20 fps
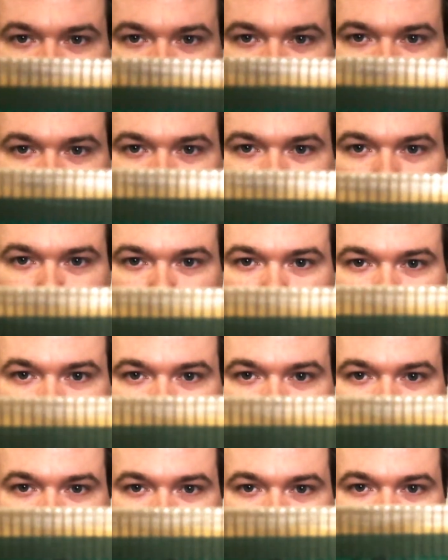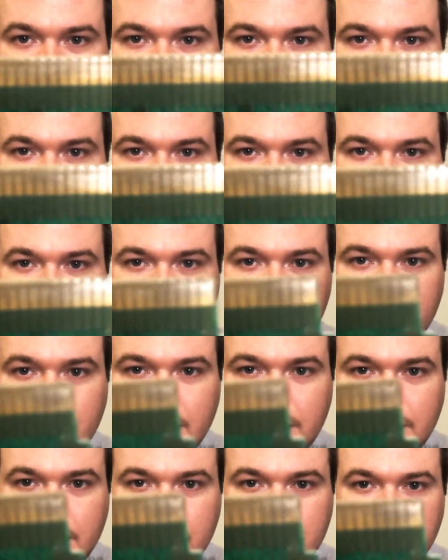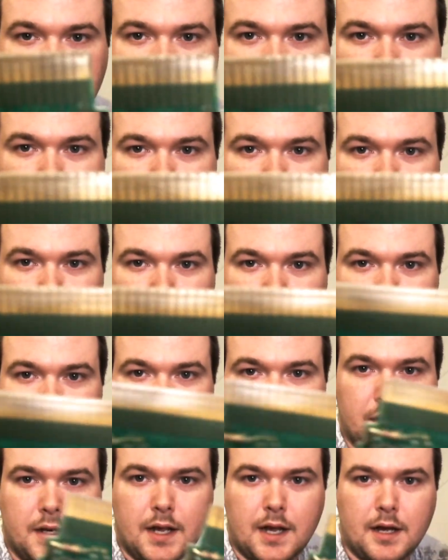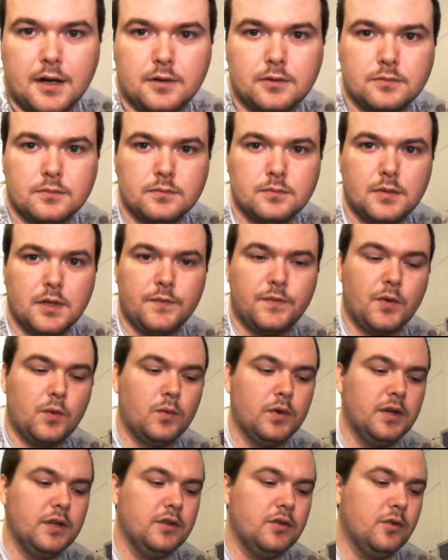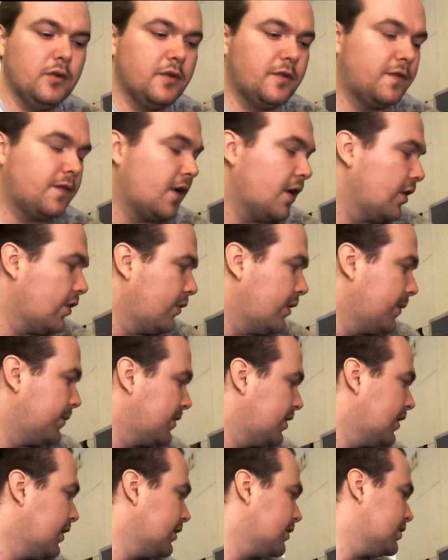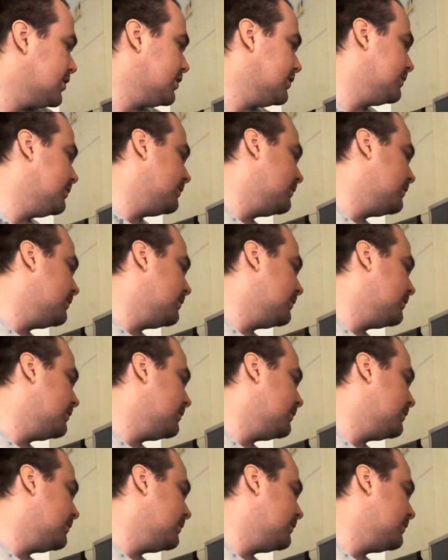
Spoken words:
Nice and gold, pristine. Now, if you want to do a follow-up touch,